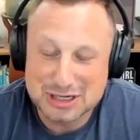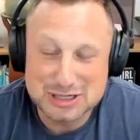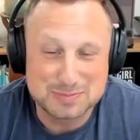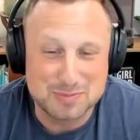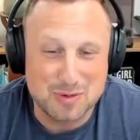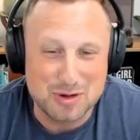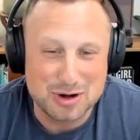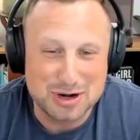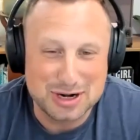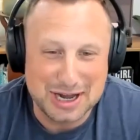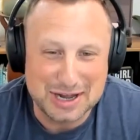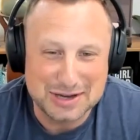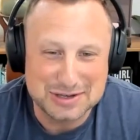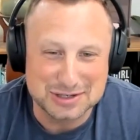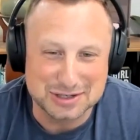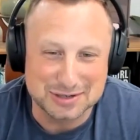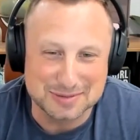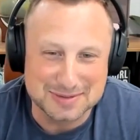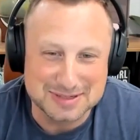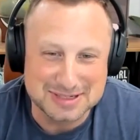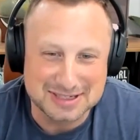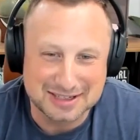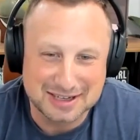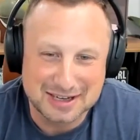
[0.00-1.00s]
just point it out to
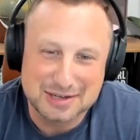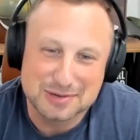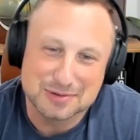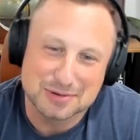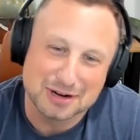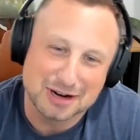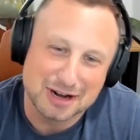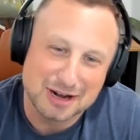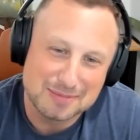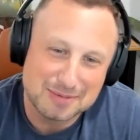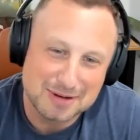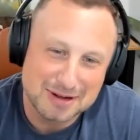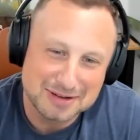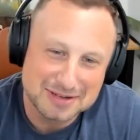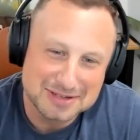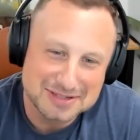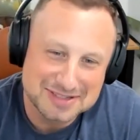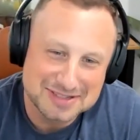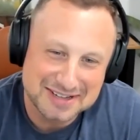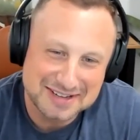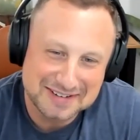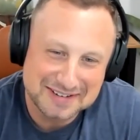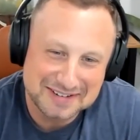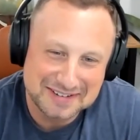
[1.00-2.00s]
them and say, hey, you want to hop on this
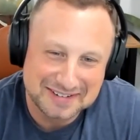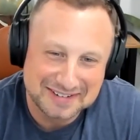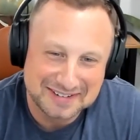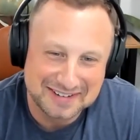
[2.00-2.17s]
thing?